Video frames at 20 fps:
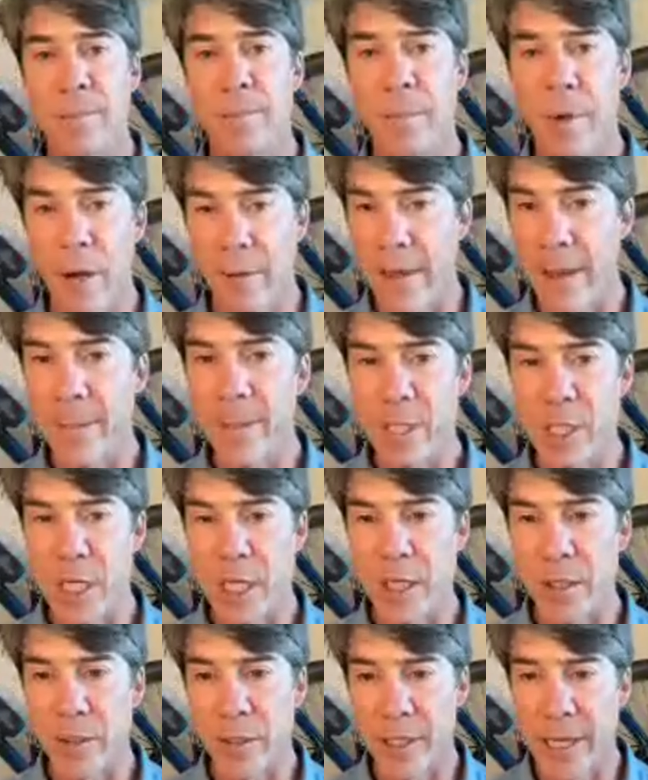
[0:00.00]
on that
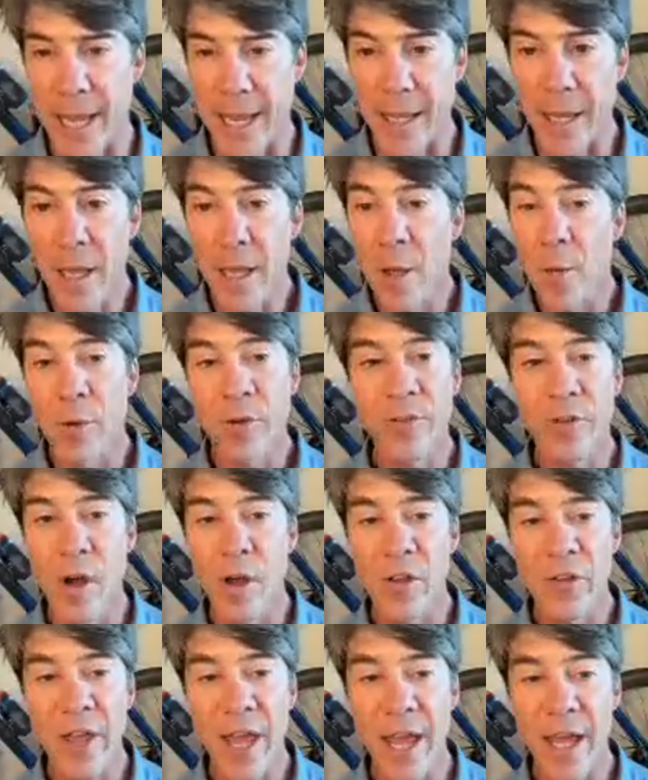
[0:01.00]
particular day. We've
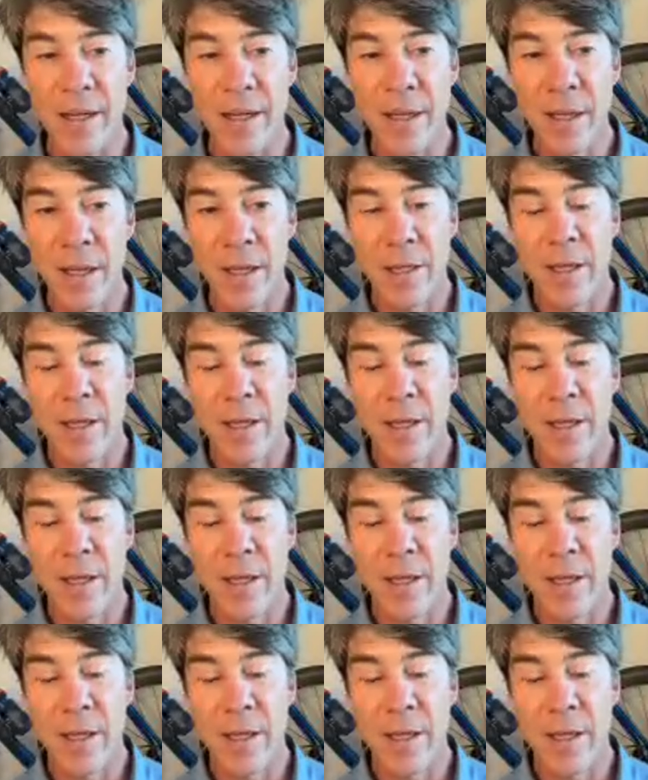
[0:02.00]
all had